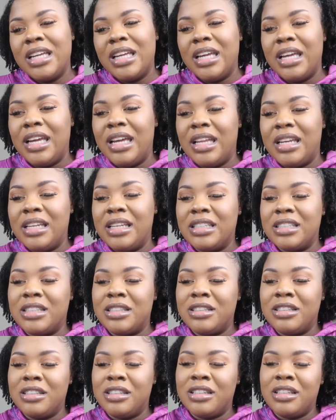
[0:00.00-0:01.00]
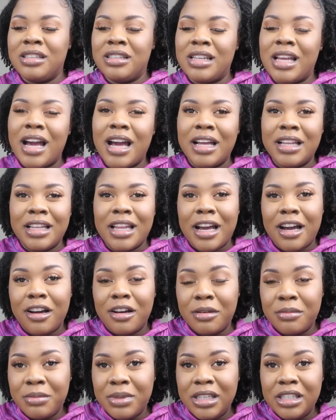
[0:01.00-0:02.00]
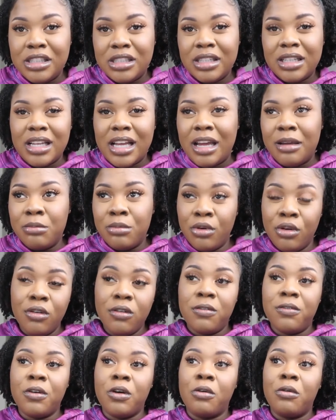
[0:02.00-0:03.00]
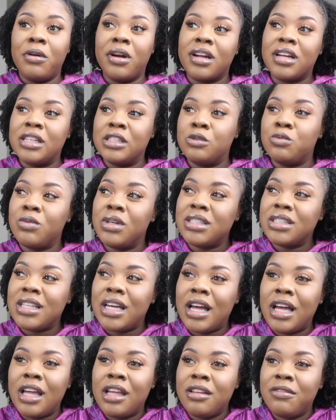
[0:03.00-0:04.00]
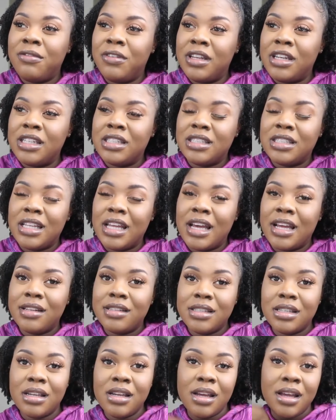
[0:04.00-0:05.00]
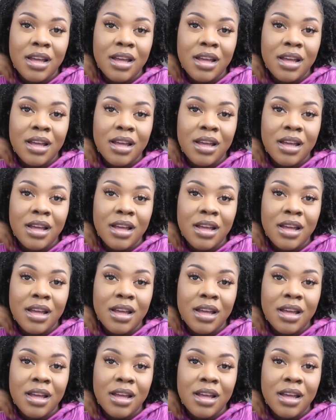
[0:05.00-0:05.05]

and it's not allowing me to like move forward, because once I finish that,